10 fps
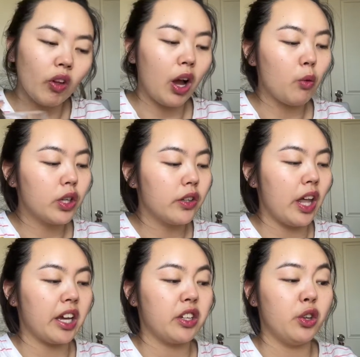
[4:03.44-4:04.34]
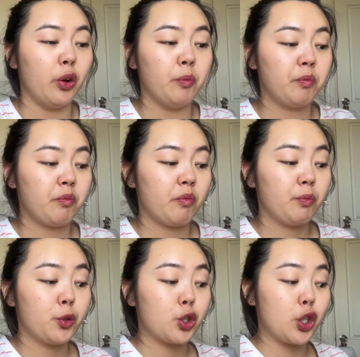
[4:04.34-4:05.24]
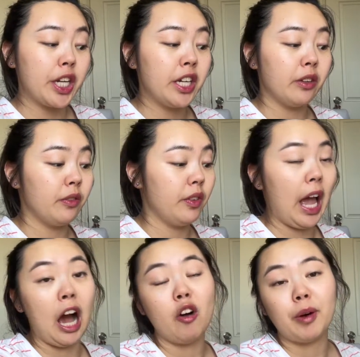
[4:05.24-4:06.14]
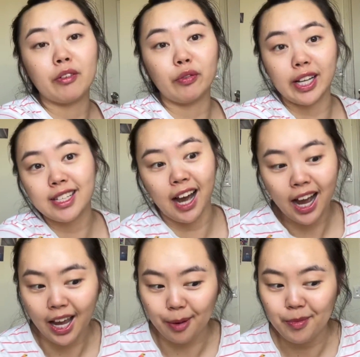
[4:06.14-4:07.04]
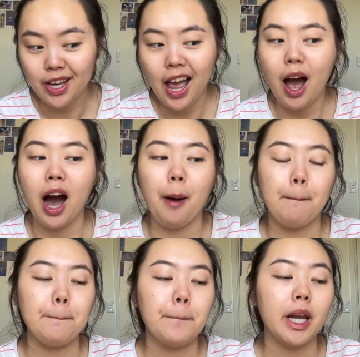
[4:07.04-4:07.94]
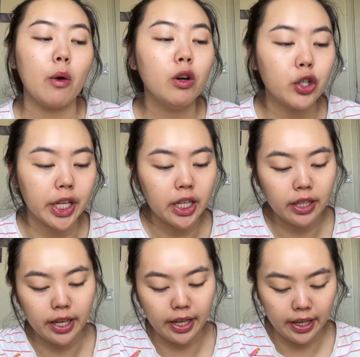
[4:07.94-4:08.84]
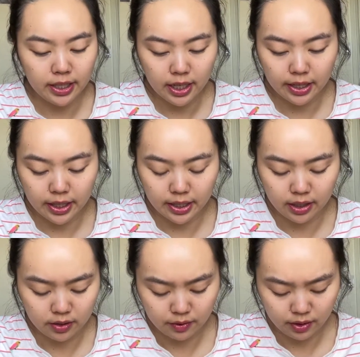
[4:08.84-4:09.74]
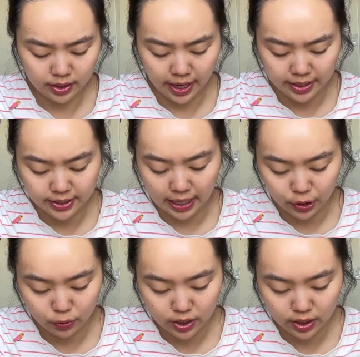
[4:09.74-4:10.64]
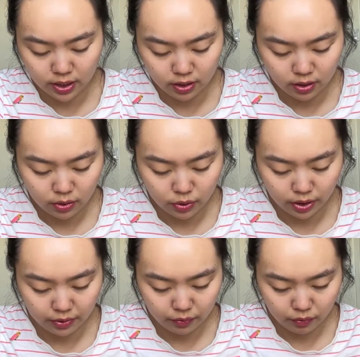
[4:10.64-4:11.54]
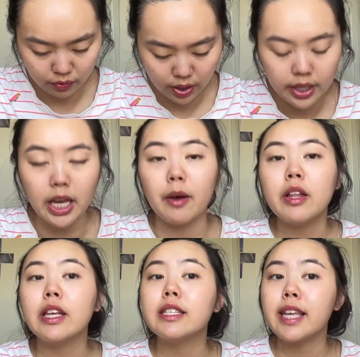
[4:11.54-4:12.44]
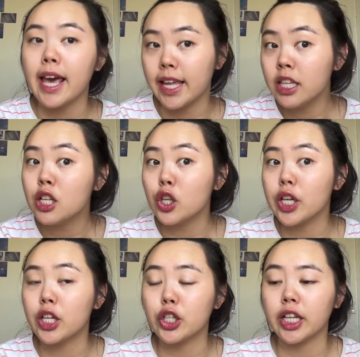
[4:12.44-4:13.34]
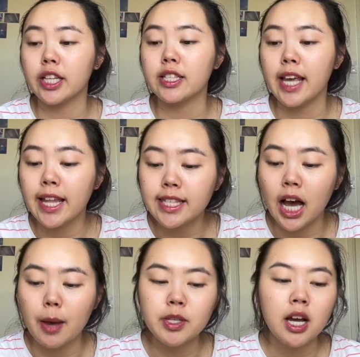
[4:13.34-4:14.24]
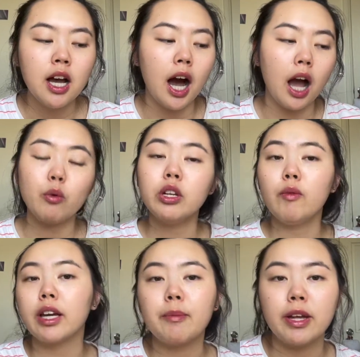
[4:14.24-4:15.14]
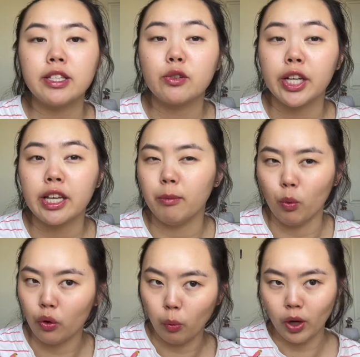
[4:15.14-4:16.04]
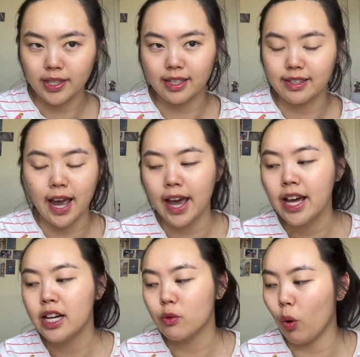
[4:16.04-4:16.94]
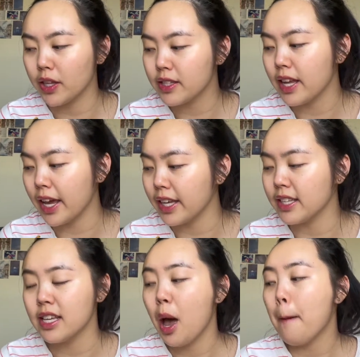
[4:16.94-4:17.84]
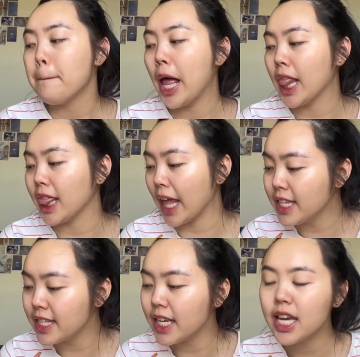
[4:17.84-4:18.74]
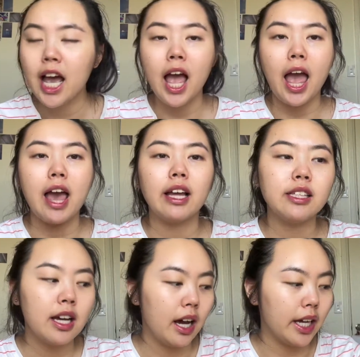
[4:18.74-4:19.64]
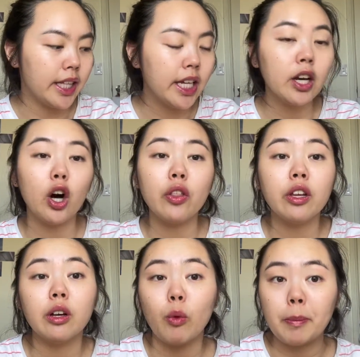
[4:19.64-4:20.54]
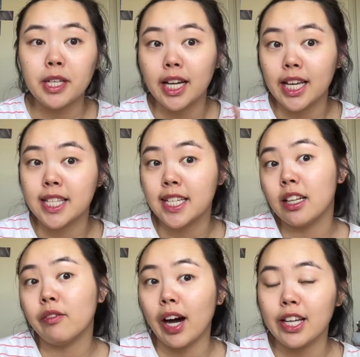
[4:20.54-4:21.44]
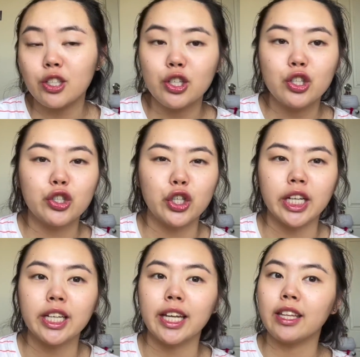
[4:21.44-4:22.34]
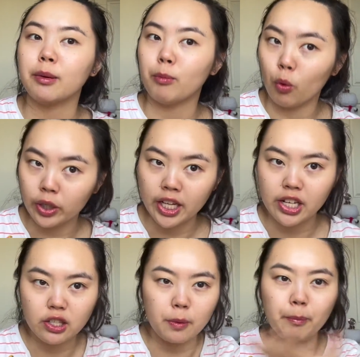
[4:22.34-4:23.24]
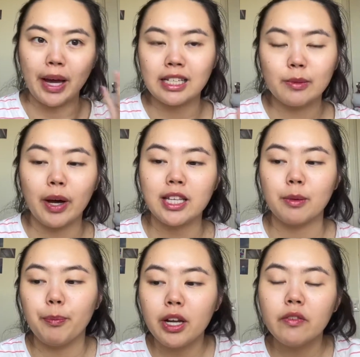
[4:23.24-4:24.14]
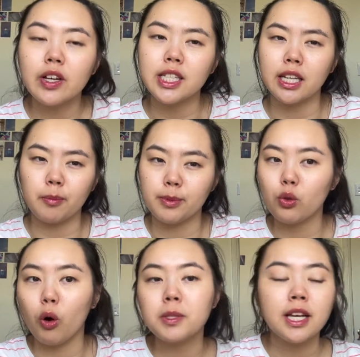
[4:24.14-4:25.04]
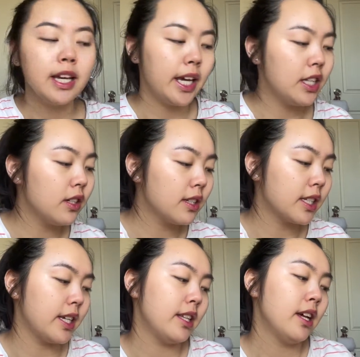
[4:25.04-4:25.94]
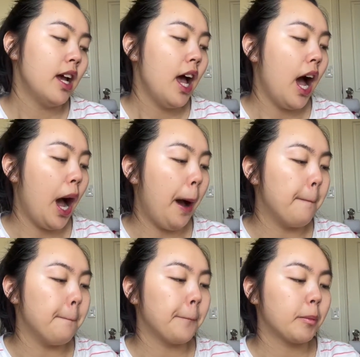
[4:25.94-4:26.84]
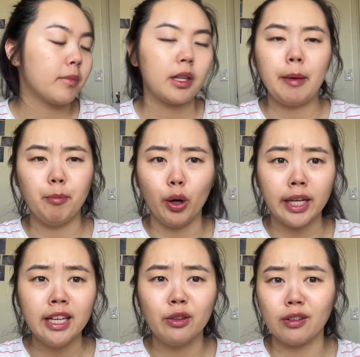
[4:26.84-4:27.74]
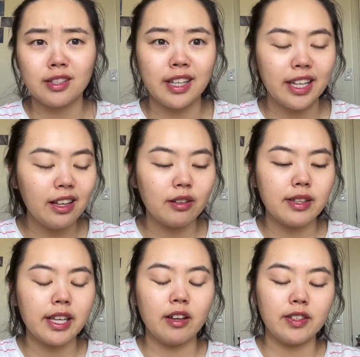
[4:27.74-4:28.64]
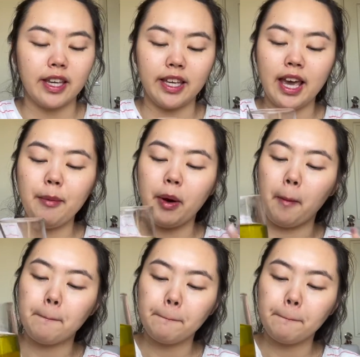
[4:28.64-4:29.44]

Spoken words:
I wouldn't like, you know, drink it out of my free time, but I will drink it. There is, I think, 10 satchels in here. Yeah, there's 10, so you can drink this 10 times. I wouldn't recommend drinking it more than once a day. Once a day is plenty, and I think on the website it did advise you to drink it in the morning just to maximize the benefits, and it absorbs into your skin and body, not skin. I was thinking of skincare, but